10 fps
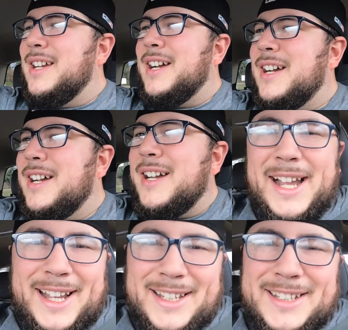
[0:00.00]
Uh,
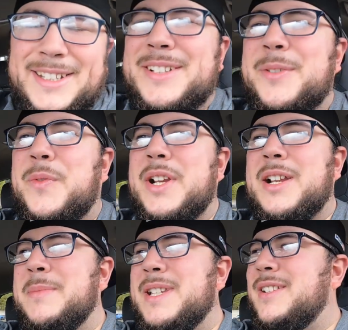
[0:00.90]
hi,
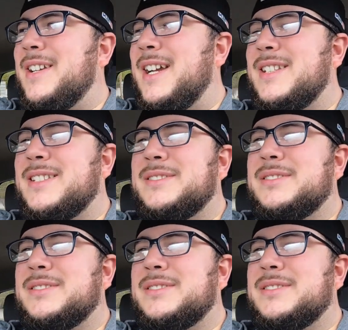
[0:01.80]
freaking missed you guys.